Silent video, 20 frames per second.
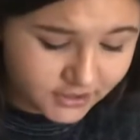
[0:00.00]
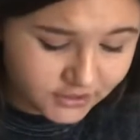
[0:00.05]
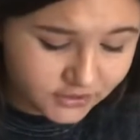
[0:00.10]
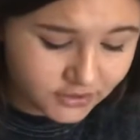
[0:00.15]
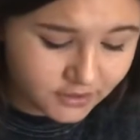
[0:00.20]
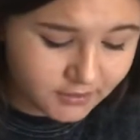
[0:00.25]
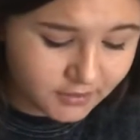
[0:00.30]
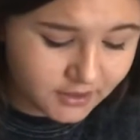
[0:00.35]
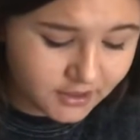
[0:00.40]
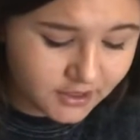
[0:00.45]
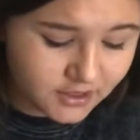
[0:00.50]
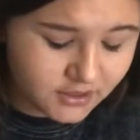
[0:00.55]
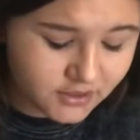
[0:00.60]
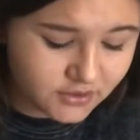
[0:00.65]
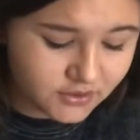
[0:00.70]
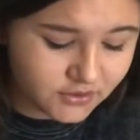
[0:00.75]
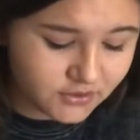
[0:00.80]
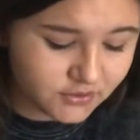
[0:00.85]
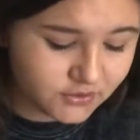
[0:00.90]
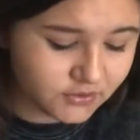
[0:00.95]
So I'm gonna
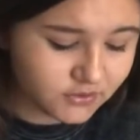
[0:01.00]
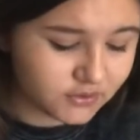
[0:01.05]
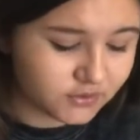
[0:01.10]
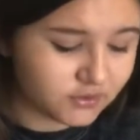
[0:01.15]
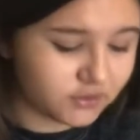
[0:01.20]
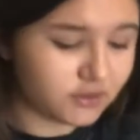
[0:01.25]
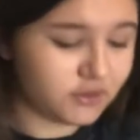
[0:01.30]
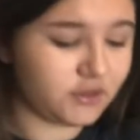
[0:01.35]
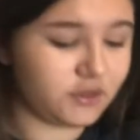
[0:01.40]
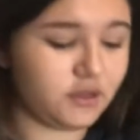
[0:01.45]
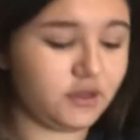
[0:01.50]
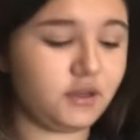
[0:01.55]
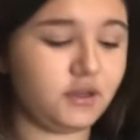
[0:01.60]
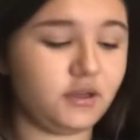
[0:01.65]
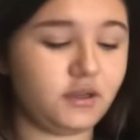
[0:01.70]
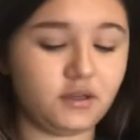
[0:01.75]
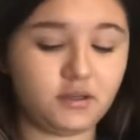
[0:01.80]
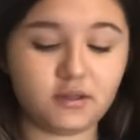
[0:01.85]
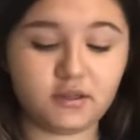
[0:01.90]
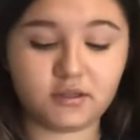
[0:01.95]
use,
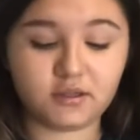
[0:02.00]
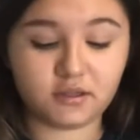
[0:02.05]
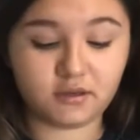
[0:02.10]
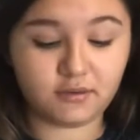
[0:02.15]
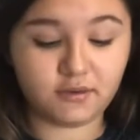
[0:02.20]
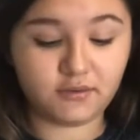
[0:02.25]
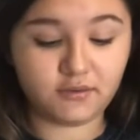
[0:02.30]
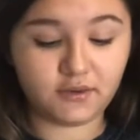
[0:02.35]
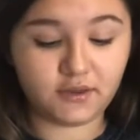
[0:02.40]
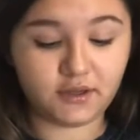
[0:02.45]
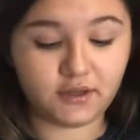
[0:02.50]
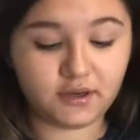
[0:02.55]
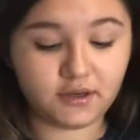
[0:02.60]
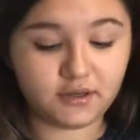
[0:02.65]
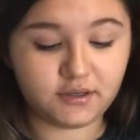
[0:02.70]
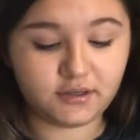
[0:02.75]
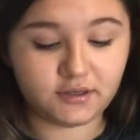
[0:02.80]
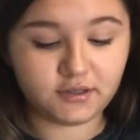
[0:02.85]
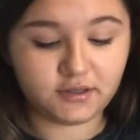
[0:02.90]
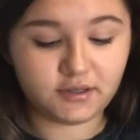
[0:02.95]
it's gonna be really hard
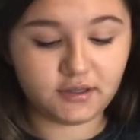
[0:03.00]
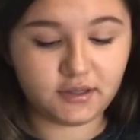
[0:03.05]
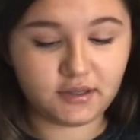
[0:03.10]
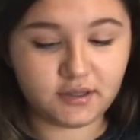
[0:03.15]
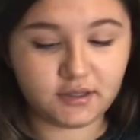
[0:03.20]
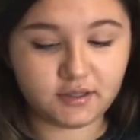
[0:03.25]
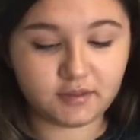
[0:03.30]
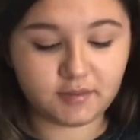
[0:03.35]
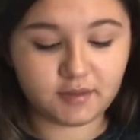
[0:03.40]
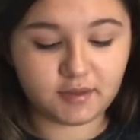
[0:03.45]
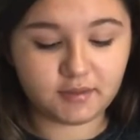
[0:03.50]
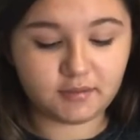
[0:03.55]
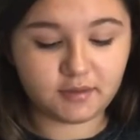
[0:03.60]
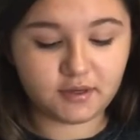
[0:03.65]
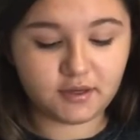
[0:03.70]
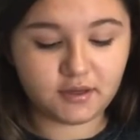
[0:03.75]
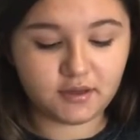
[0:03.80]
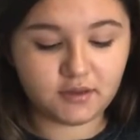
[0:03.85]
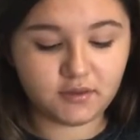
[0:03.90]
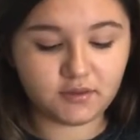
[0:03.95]
to see this, but I'm
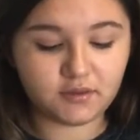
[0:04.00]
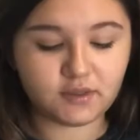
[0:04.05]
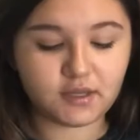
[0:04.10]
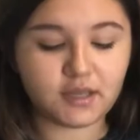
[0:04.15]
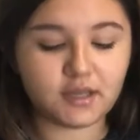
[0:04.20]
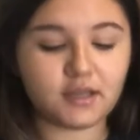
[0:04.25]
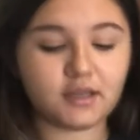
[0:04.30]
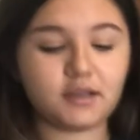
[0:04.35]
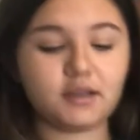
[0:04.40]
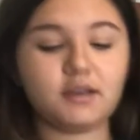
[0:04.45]
gonna use like